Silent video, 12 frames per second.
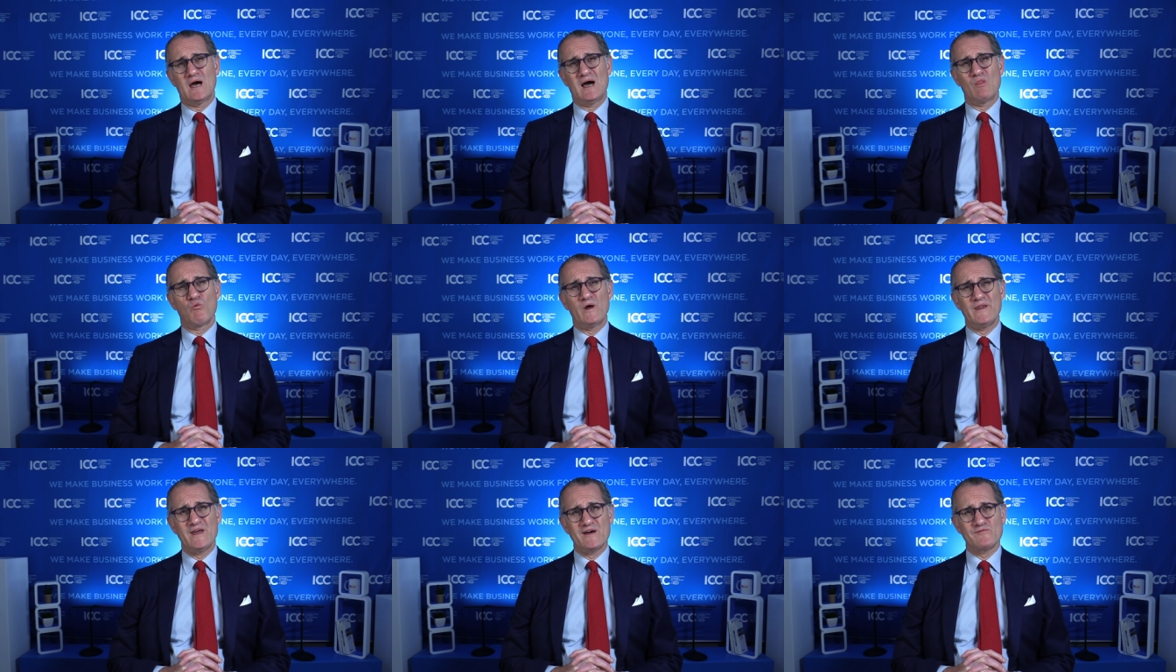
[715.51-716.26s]
and
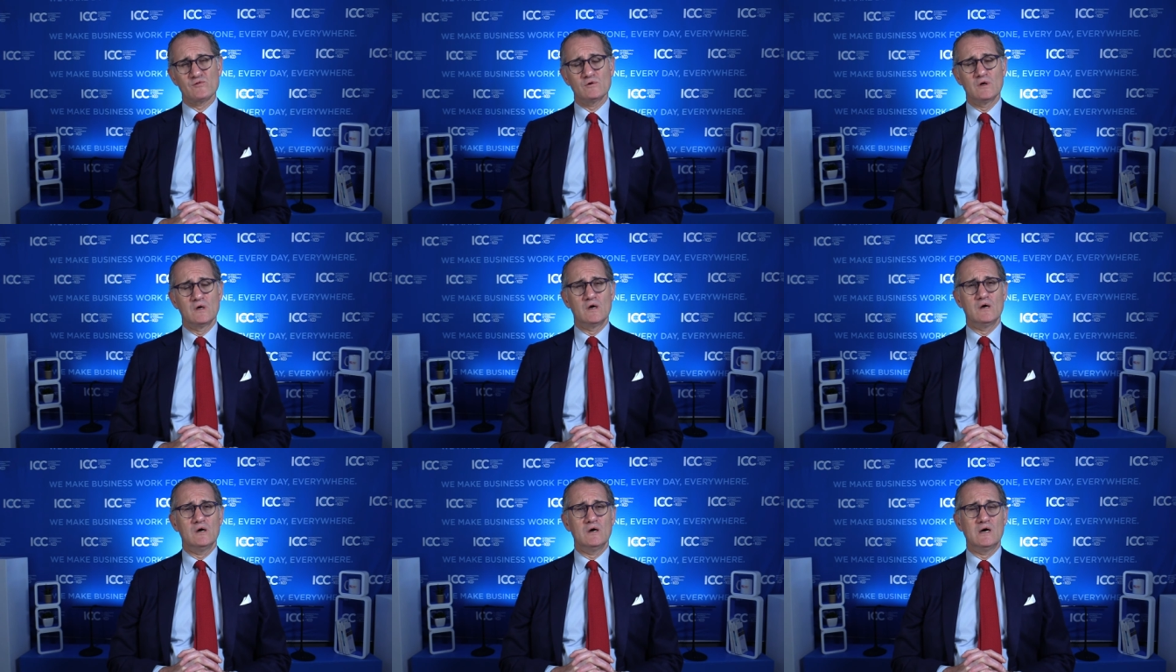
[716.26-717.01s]
whenever
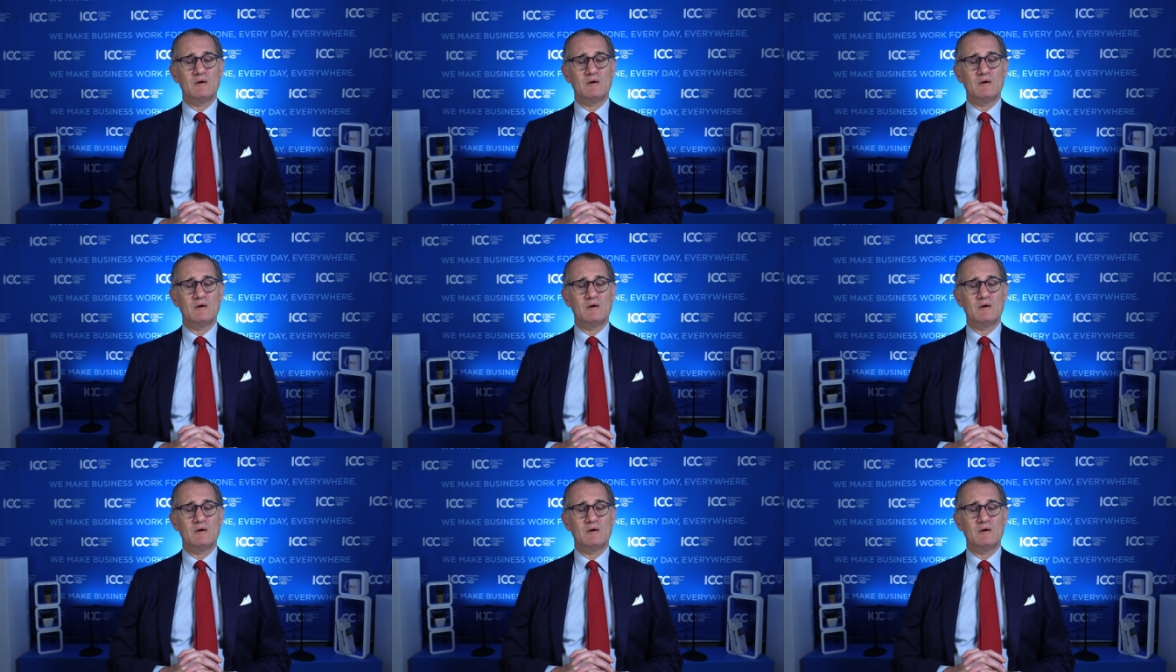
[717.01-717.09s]
uh,